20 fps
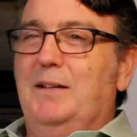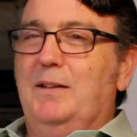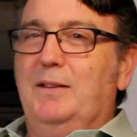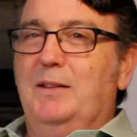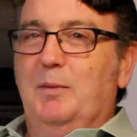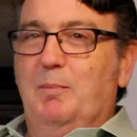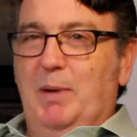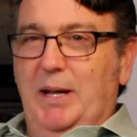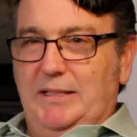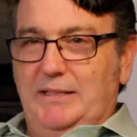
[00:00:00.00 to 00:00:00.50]

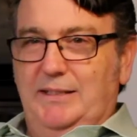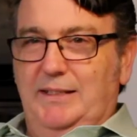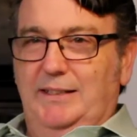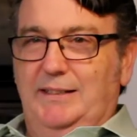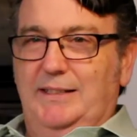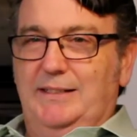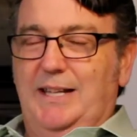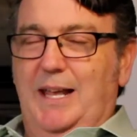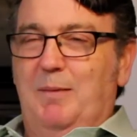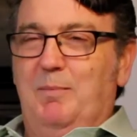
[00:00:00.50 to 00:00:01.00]
The best thing
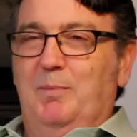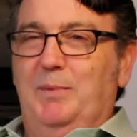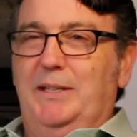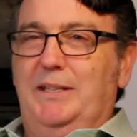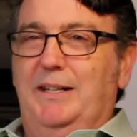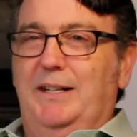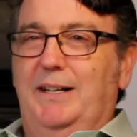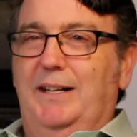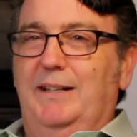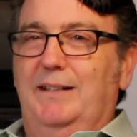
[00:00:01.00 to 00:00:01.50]
that's happened to me
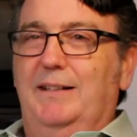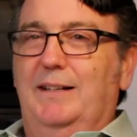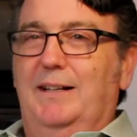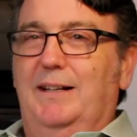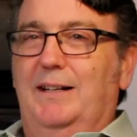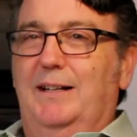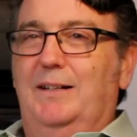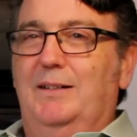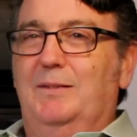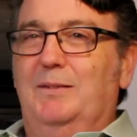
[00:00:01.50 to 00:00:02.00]
today,
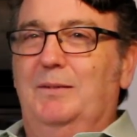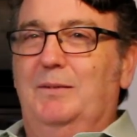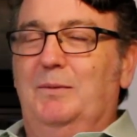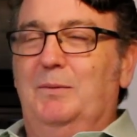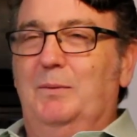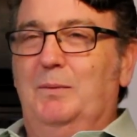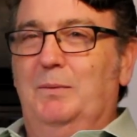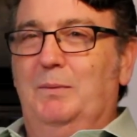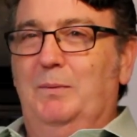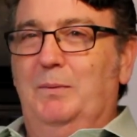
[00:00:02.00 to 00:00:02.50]

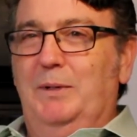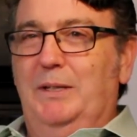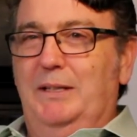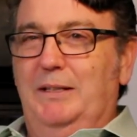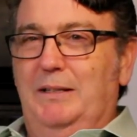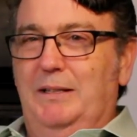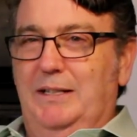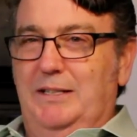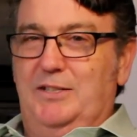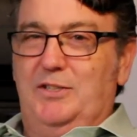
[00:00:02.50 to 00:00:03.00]

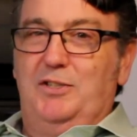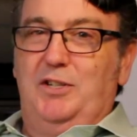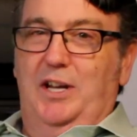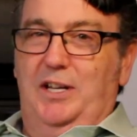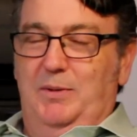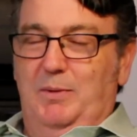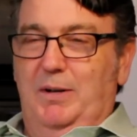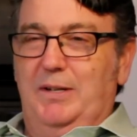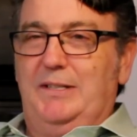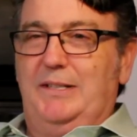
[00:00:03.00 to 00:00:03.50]
it's
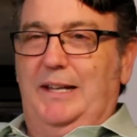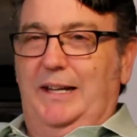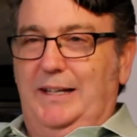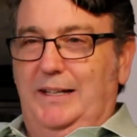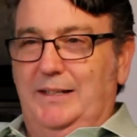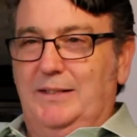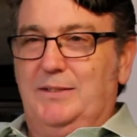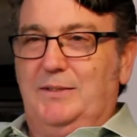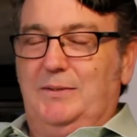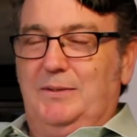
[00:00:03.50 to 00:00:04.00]
January
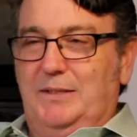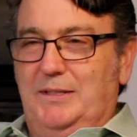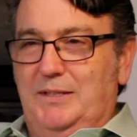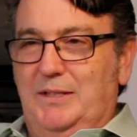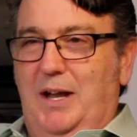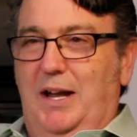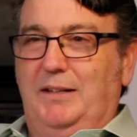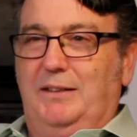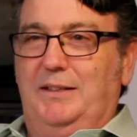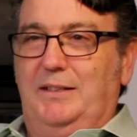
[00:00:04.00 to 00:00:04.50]
2nd, so it's
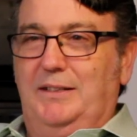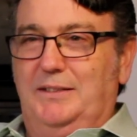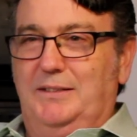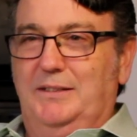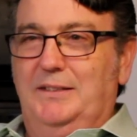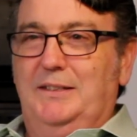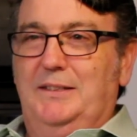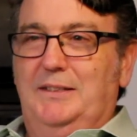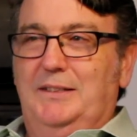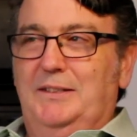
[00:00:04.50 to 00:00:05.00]
not the
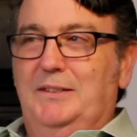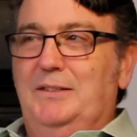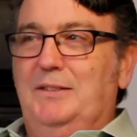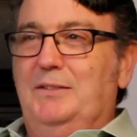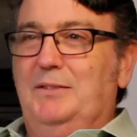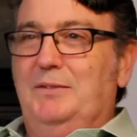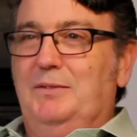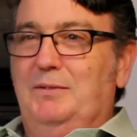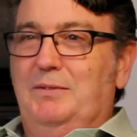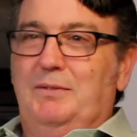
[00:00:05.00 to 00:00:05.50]

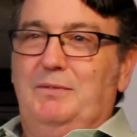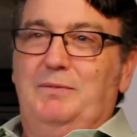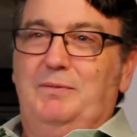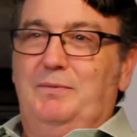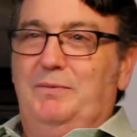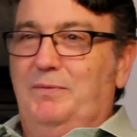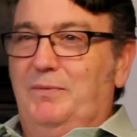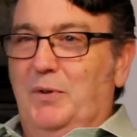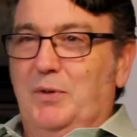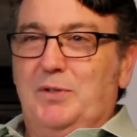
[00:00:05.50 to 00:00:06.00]

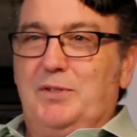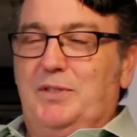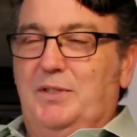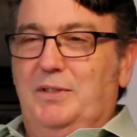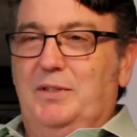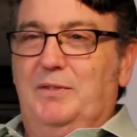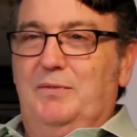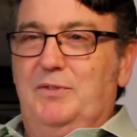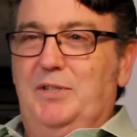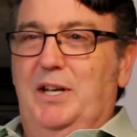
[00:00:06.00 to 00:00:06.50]

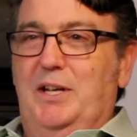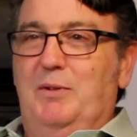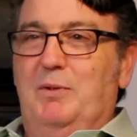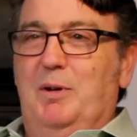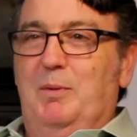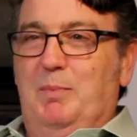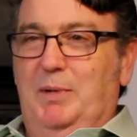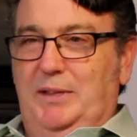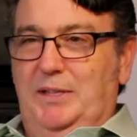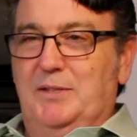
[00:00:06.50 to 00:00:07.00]
1st of
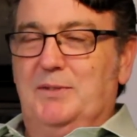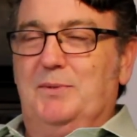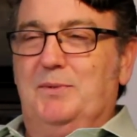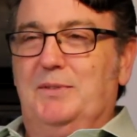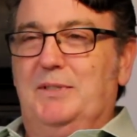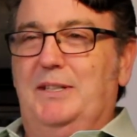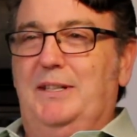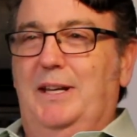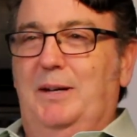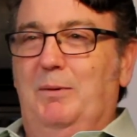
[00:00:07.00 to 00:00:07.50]
January, but this
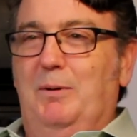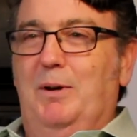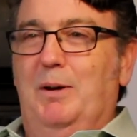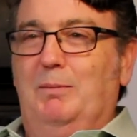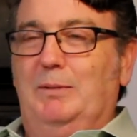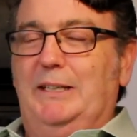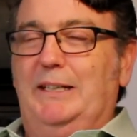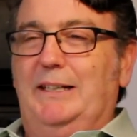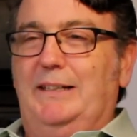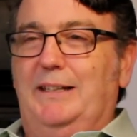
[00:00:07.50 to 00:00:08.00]
was a day we were
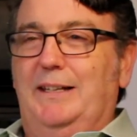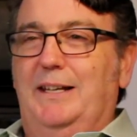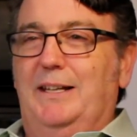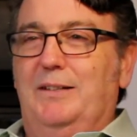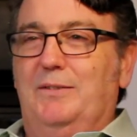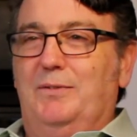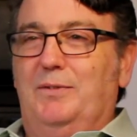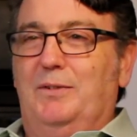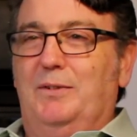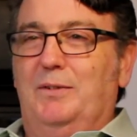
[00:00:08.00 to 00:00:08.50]
able to get
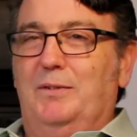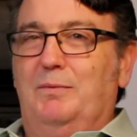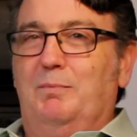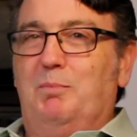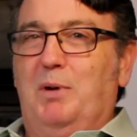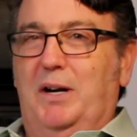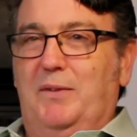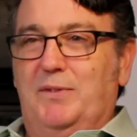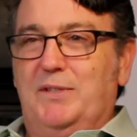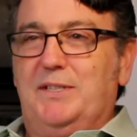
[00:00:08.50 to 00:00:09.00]
together for
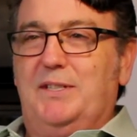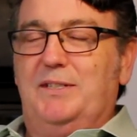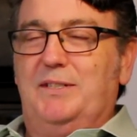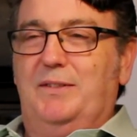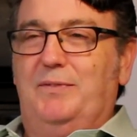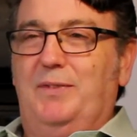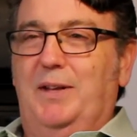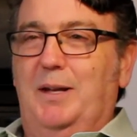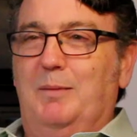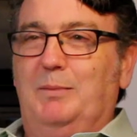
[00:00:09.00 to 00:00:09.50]
breakfast as a
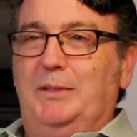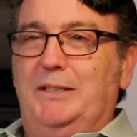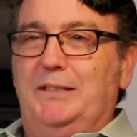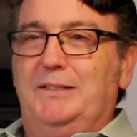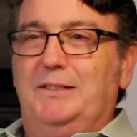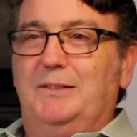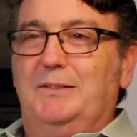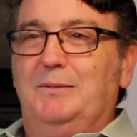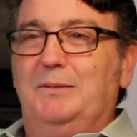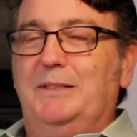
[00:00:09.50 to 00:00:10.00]
family.
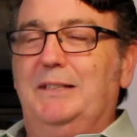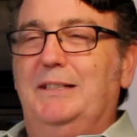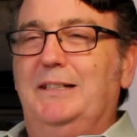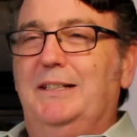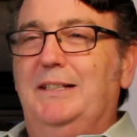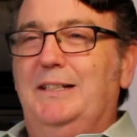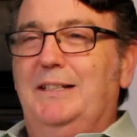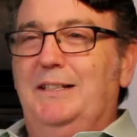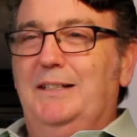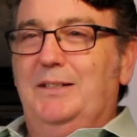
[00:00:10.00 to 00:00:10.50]
So we
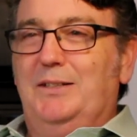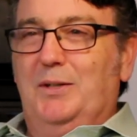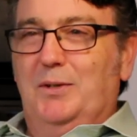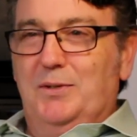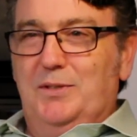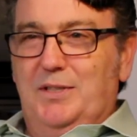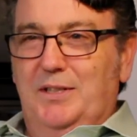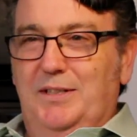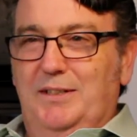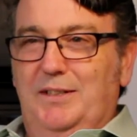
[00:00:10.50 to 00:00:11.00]

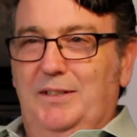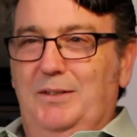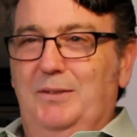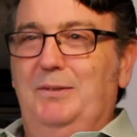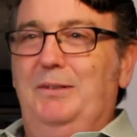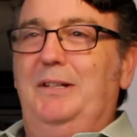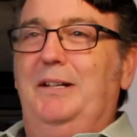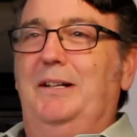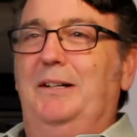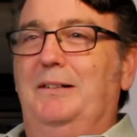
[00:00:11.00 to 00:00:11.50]
toasted in the new
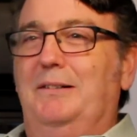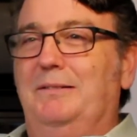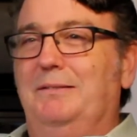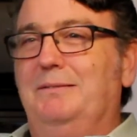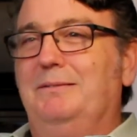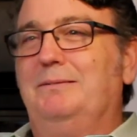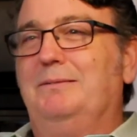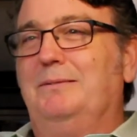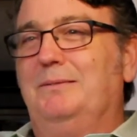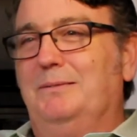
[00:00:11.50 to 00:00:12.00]
year
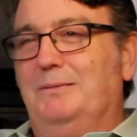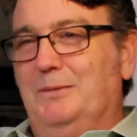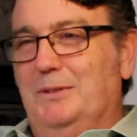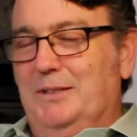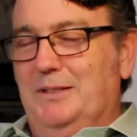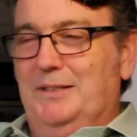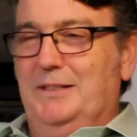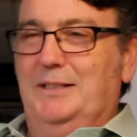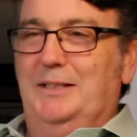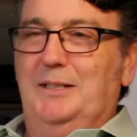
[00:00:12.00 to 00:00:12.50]

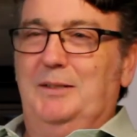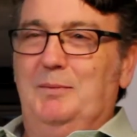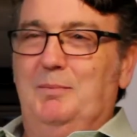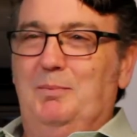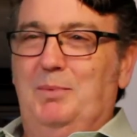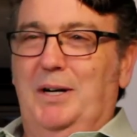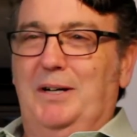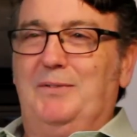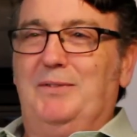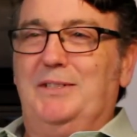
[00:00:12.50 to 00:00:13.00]
with
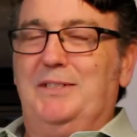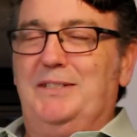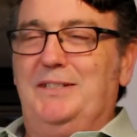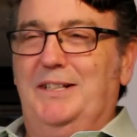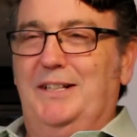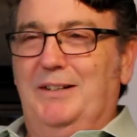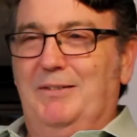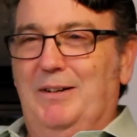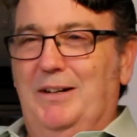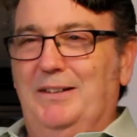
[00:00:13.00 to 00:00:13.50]
breakfast
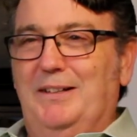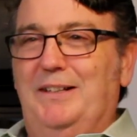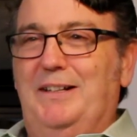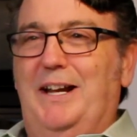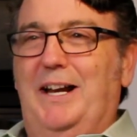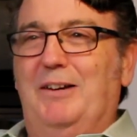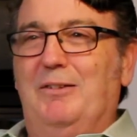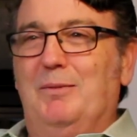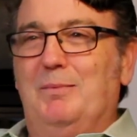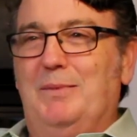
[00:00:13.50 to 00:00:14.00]
sitting around the
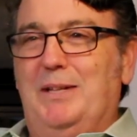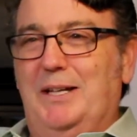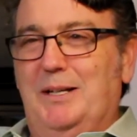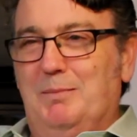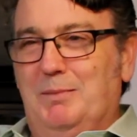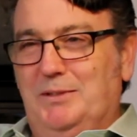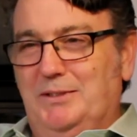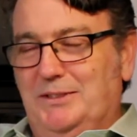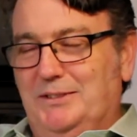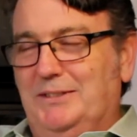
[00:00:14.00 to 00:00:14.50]
dining room
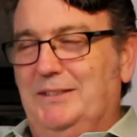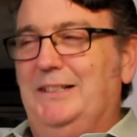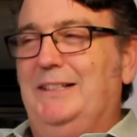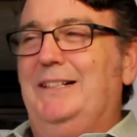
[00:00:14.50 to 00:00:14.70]
table, and